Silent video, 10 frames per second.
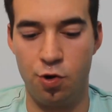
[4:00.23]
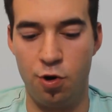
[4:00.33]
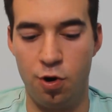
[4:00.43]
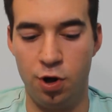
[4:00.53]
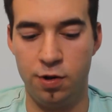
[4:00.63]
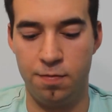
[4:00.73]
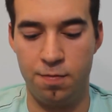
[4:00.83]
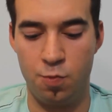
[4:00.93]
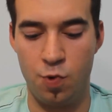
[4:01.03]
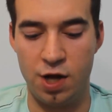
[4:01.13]
on
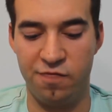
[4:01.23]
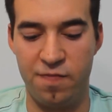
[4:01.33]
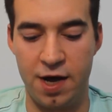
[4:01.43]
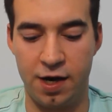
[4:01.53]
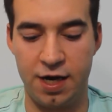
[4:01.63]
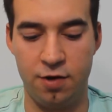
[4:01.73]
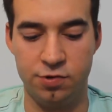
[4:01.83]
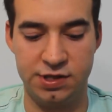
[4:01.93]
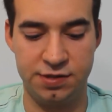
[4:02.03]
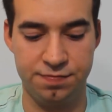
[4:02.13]
one of my
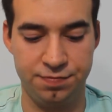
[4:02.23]
accounts.